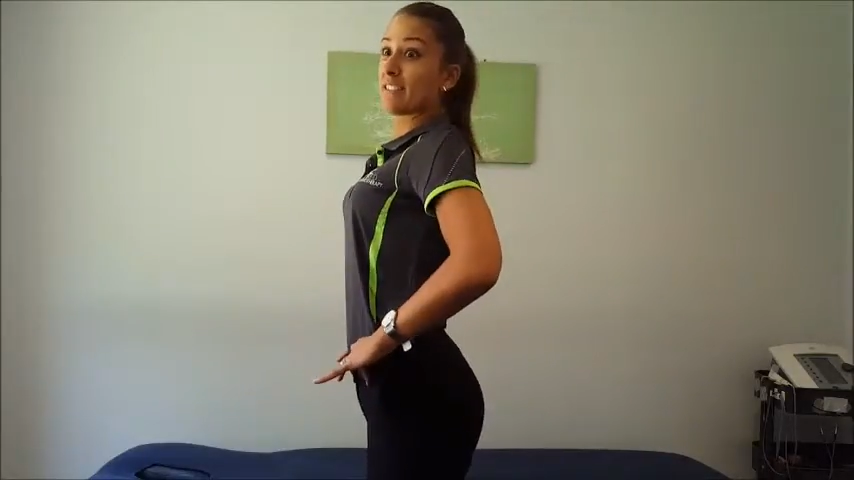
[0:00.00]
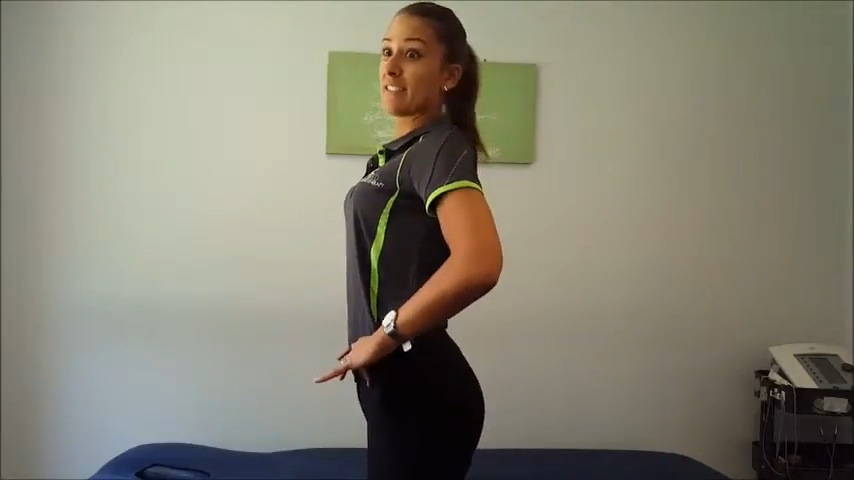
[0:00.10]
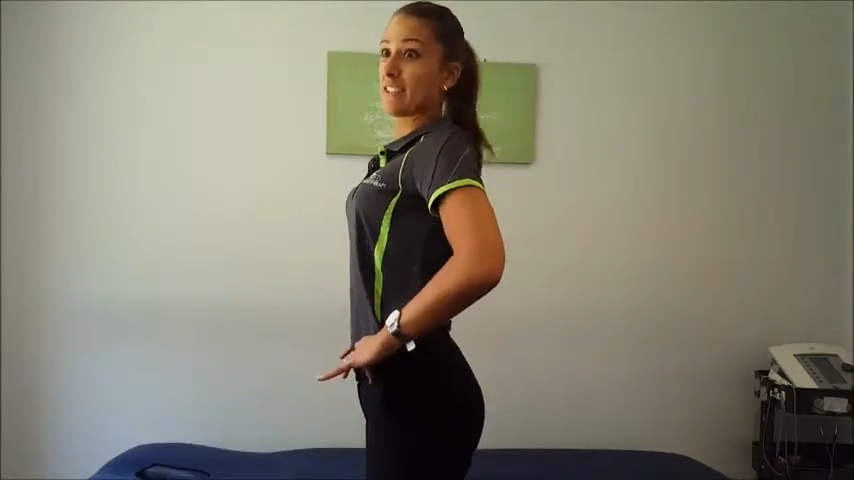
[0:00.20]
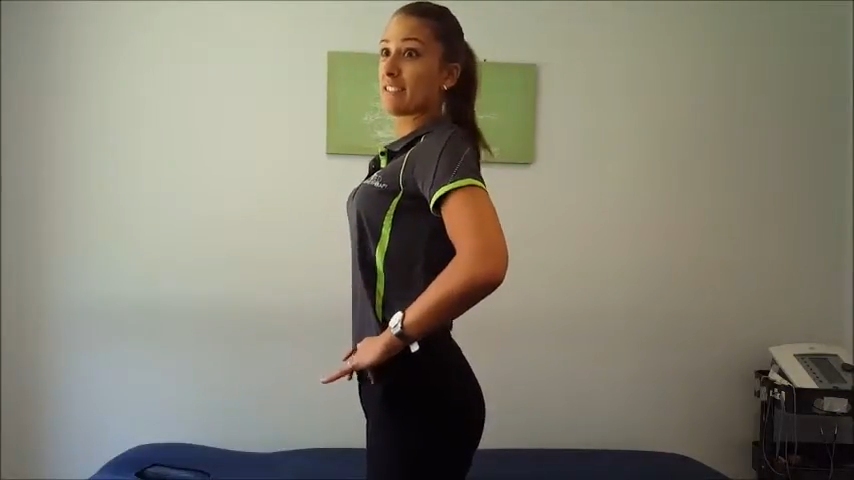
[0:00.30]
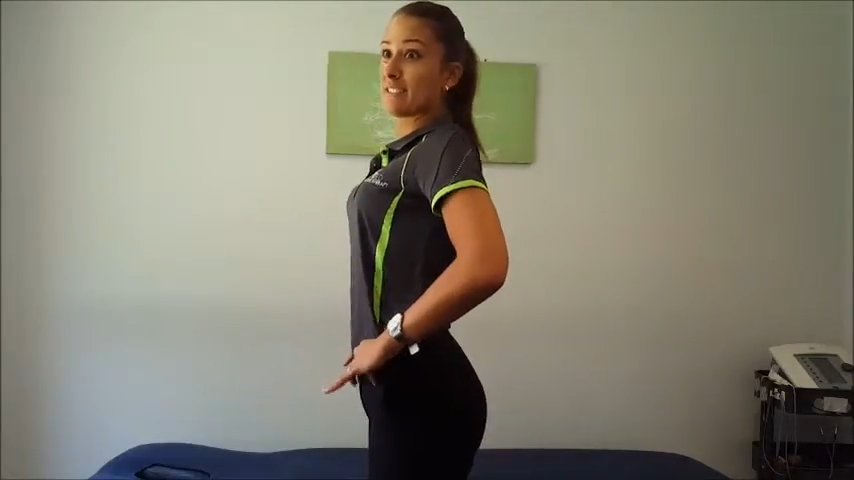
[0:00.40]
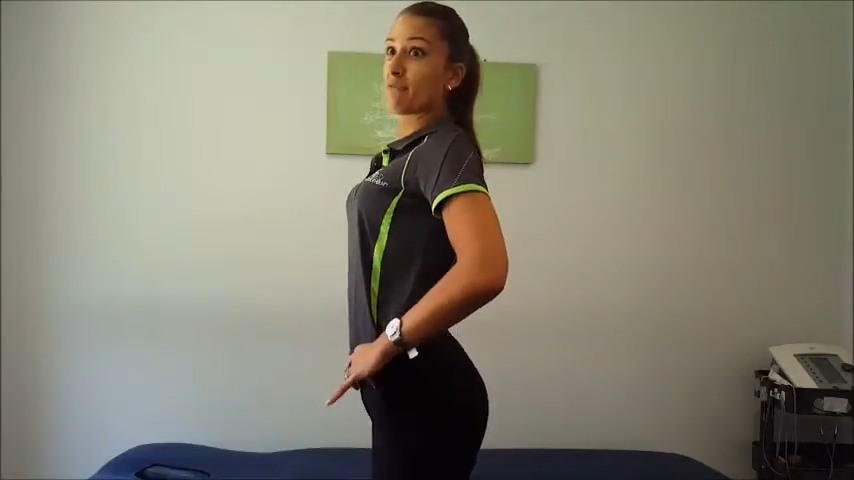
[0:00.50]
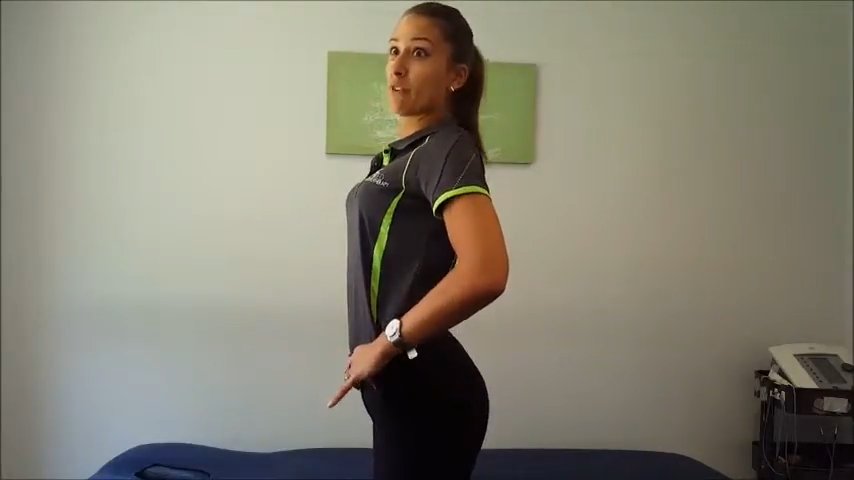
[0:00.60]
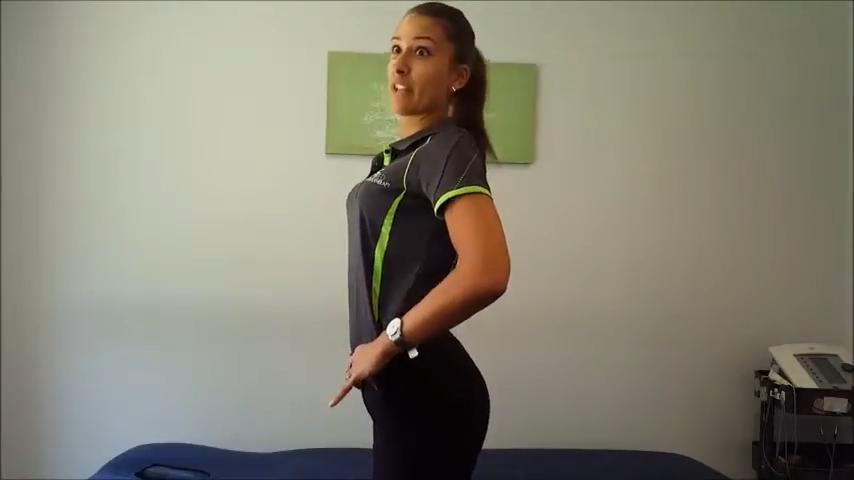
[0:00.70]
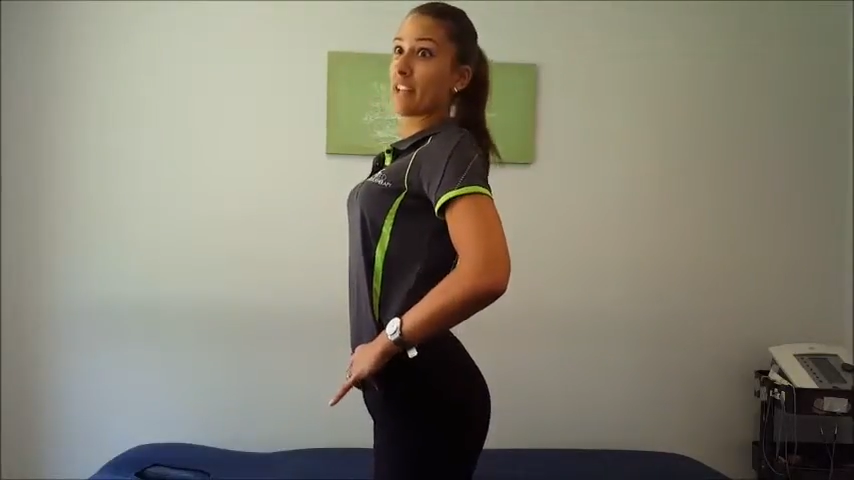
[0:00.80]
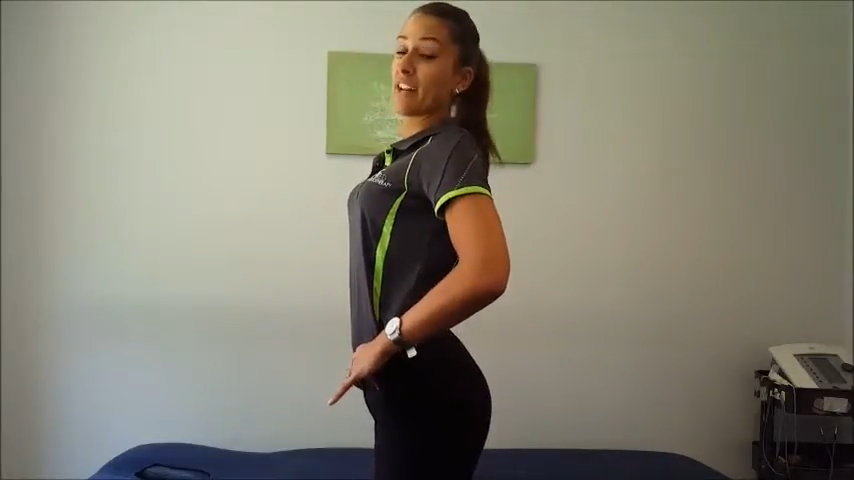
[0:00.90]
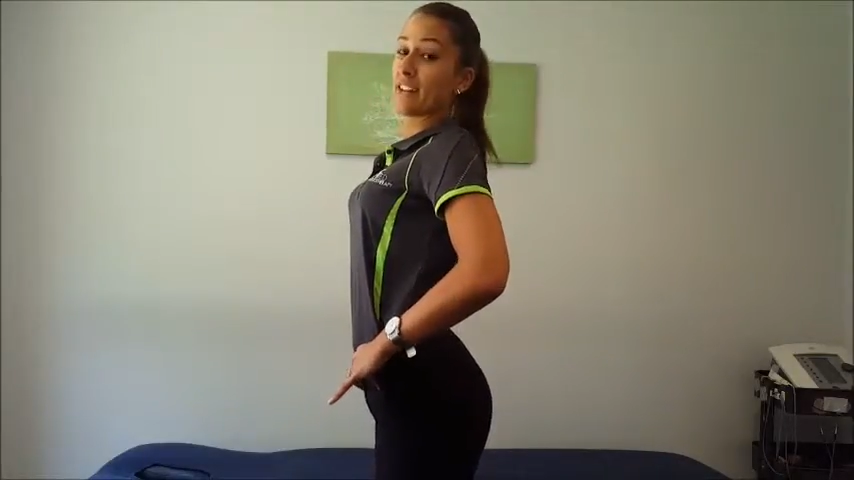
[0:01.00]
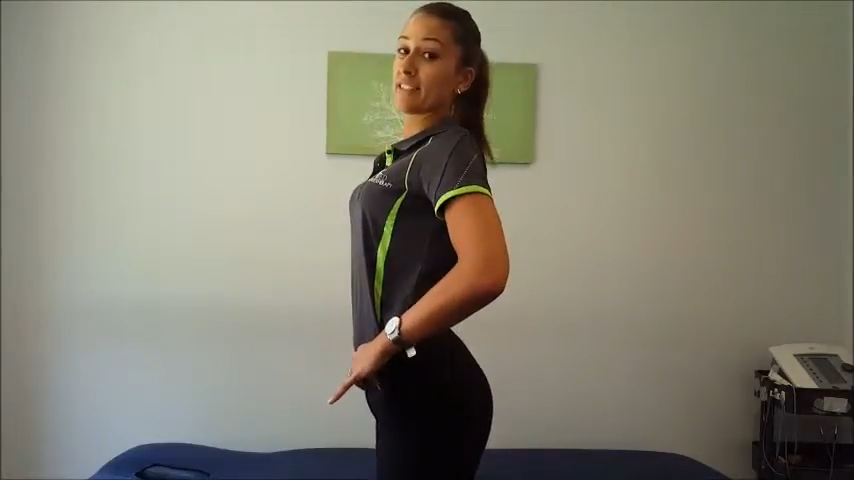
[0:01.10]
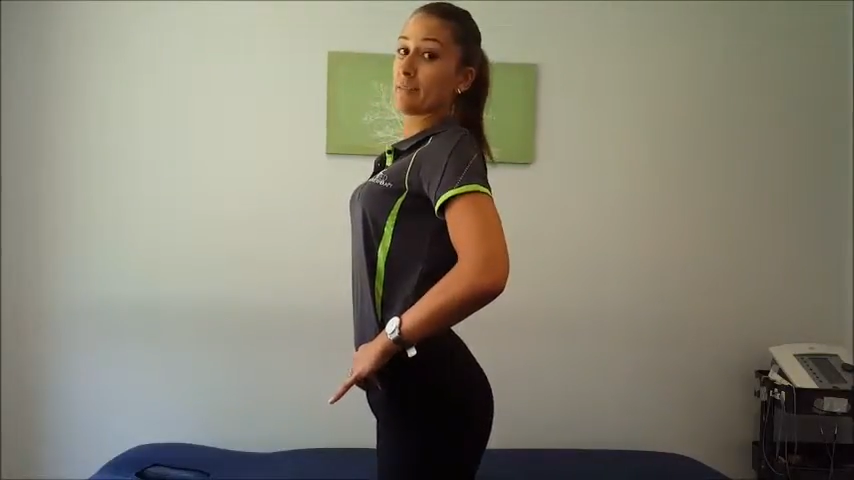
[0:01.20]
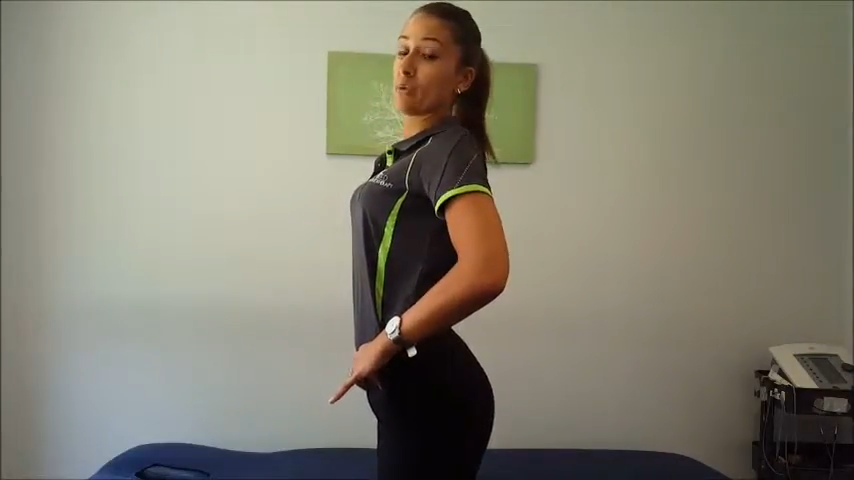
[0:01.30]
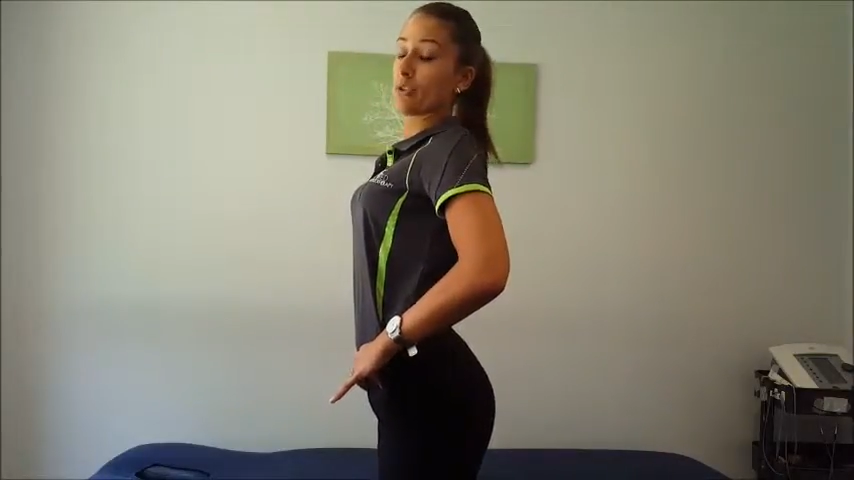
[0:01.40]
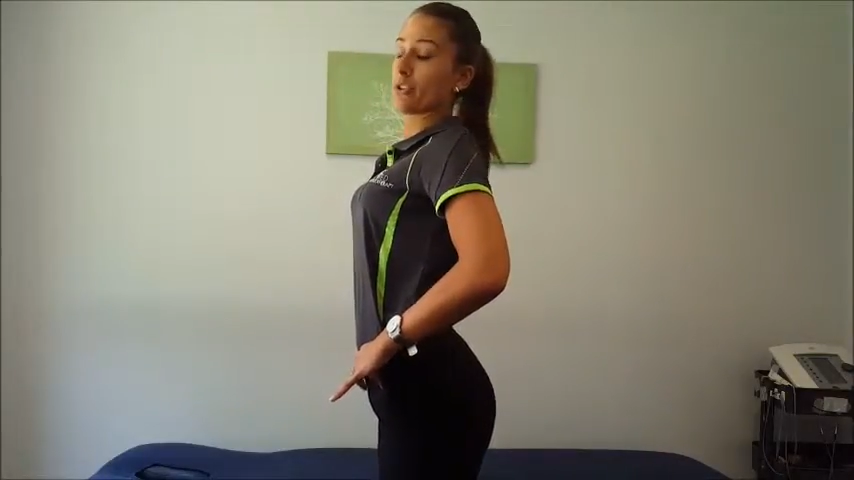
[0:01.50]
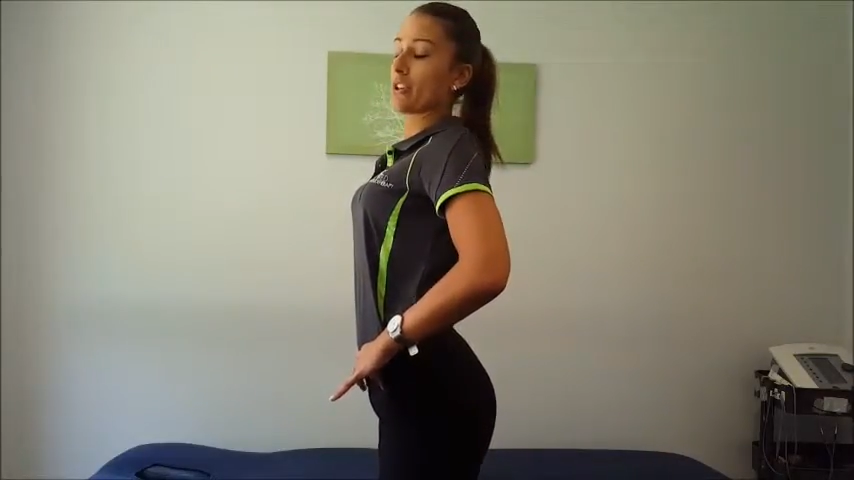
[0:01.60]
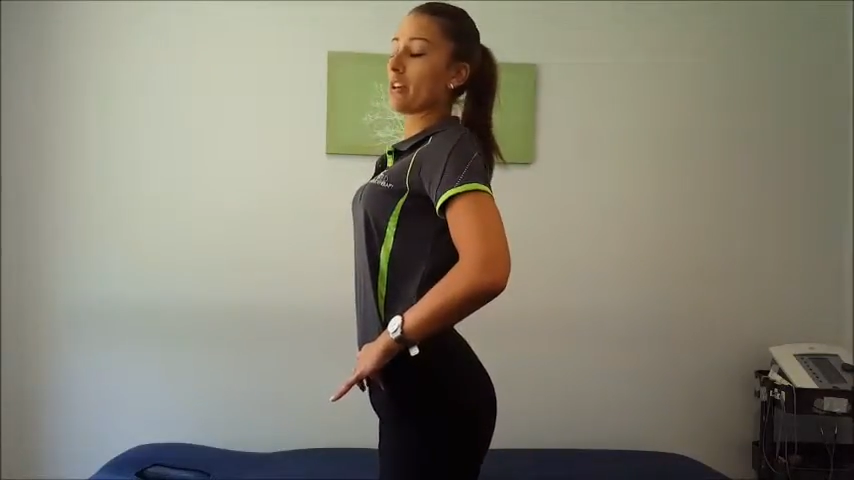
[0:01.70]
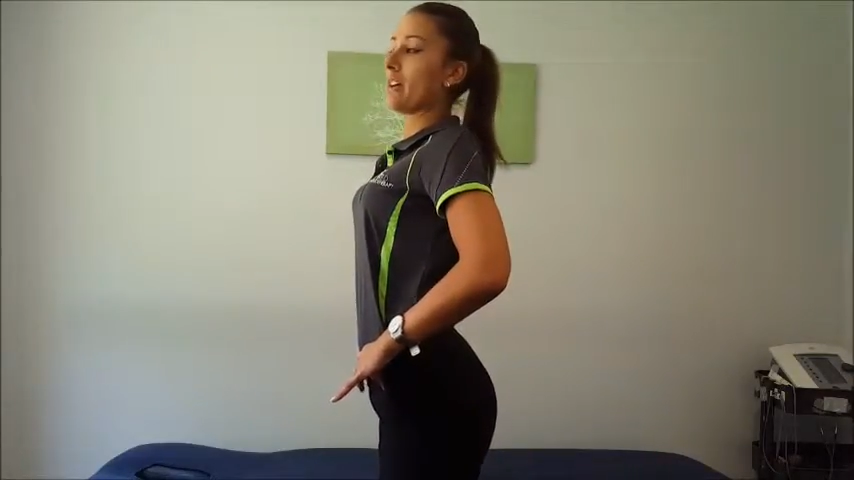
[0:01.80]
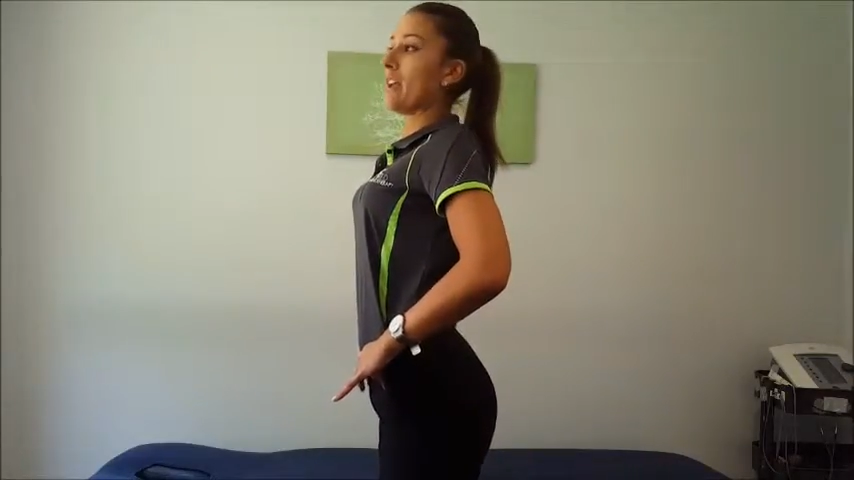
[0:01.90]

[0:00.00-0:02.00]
it's really a nasty posture.